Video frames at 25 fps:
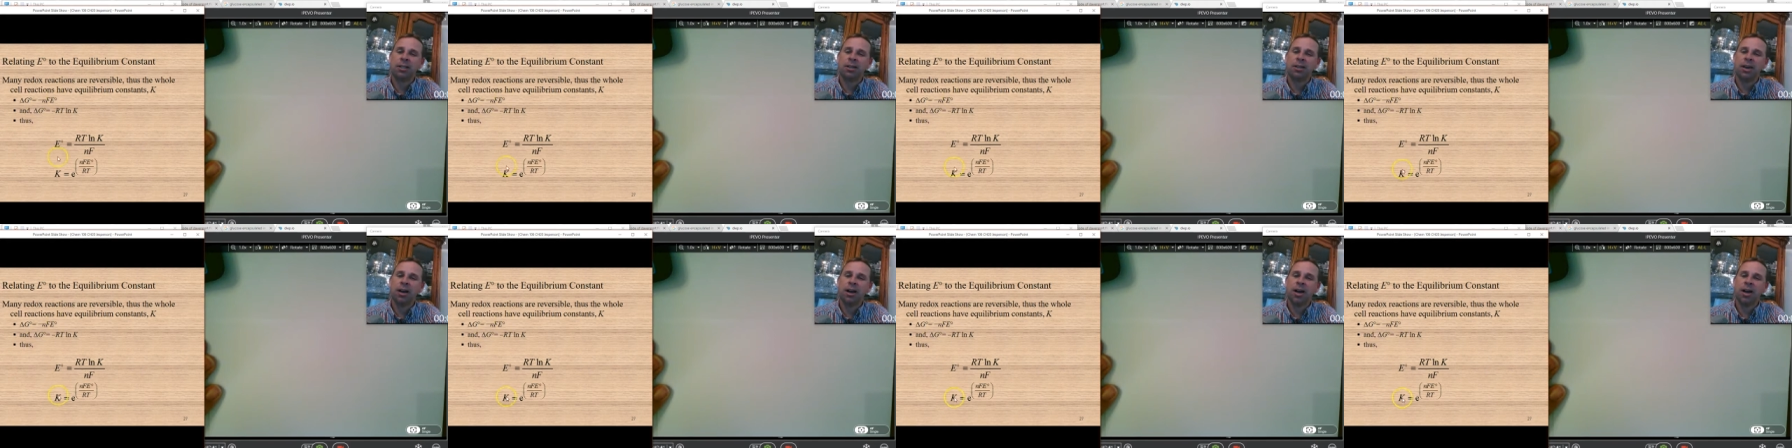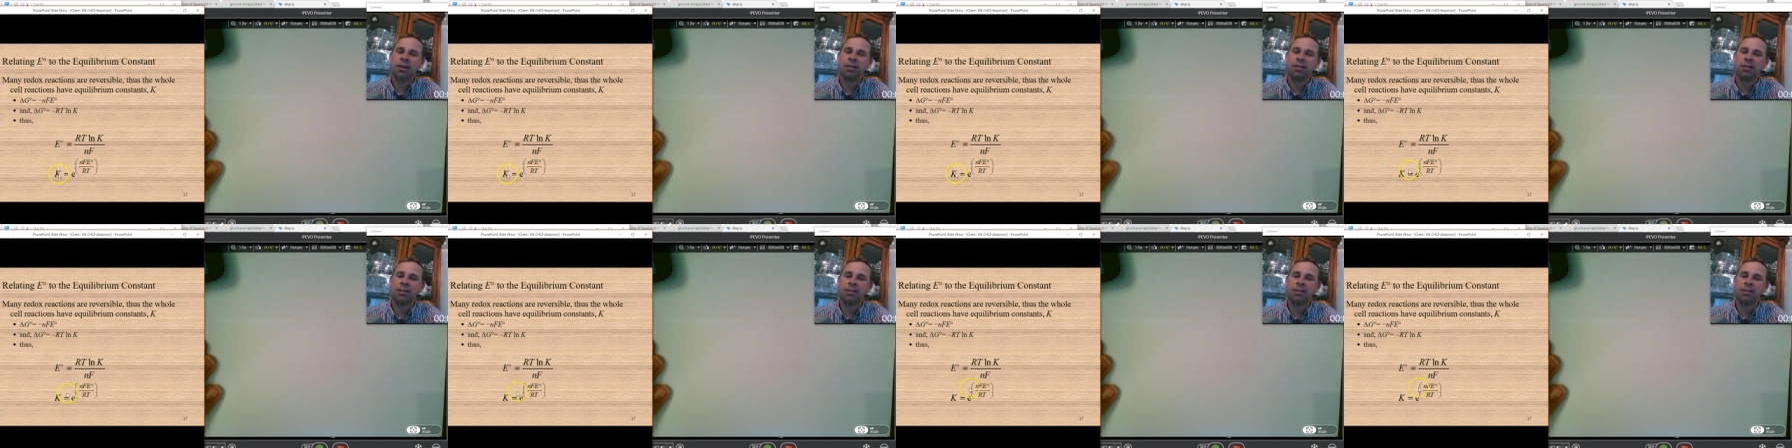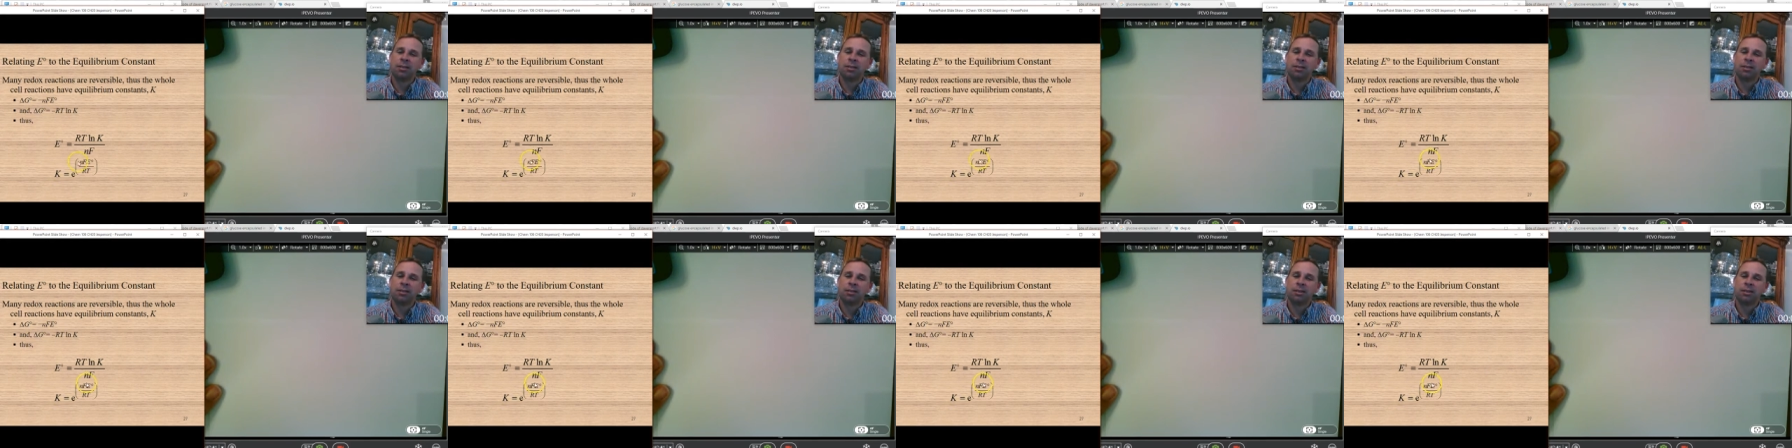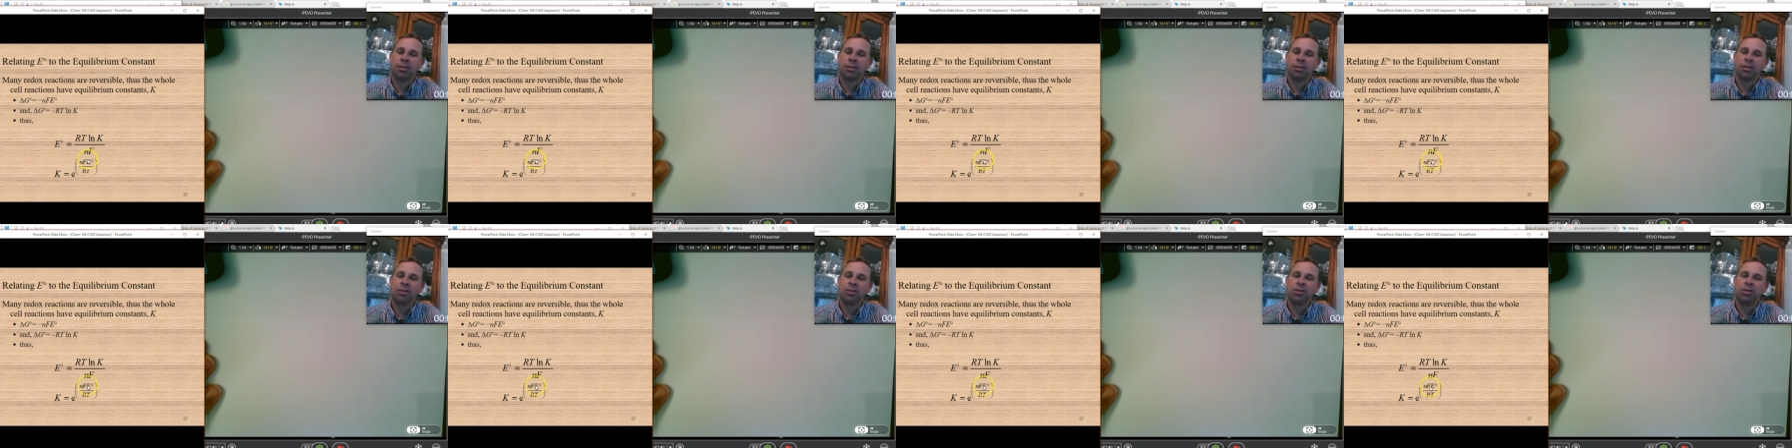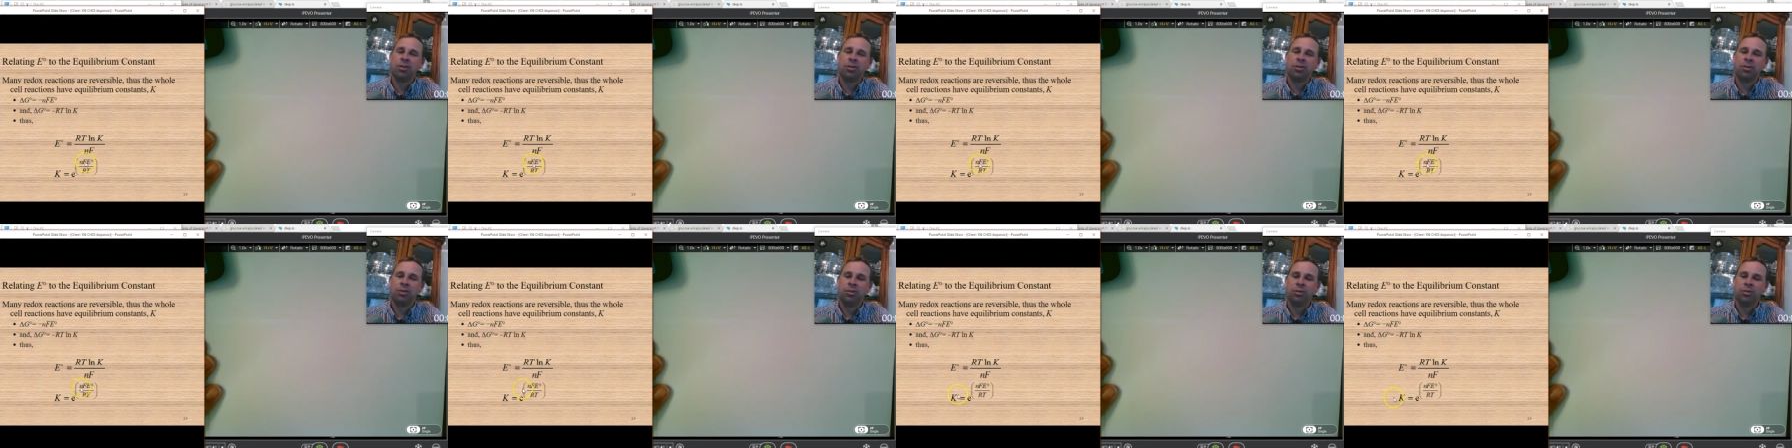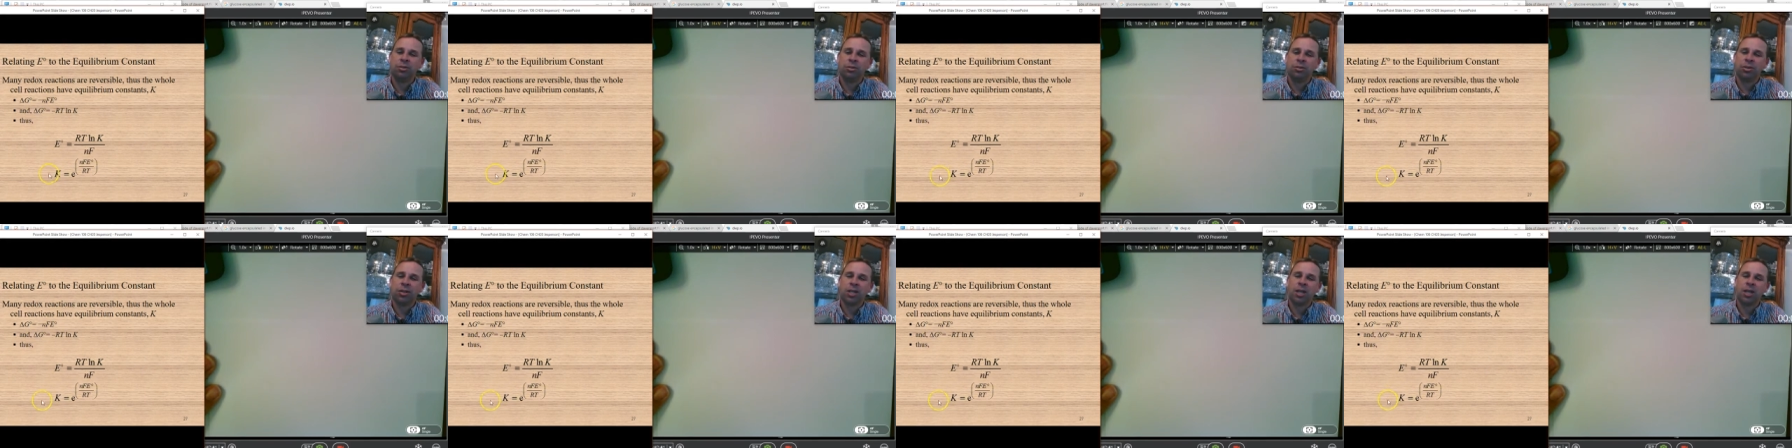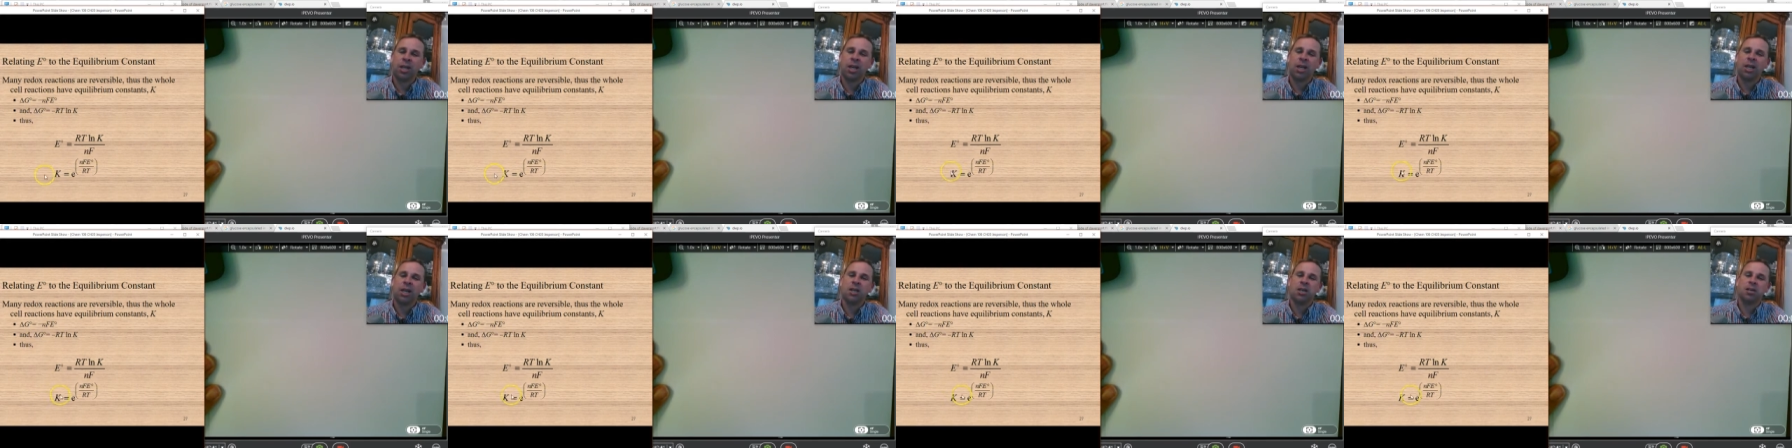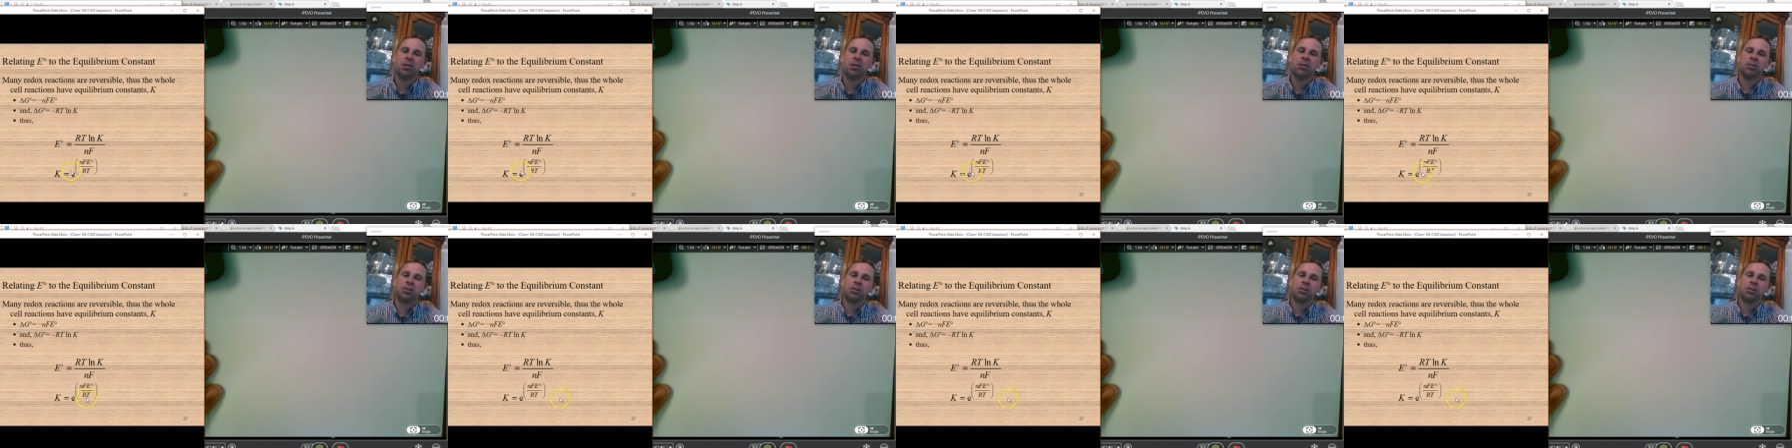naught to K.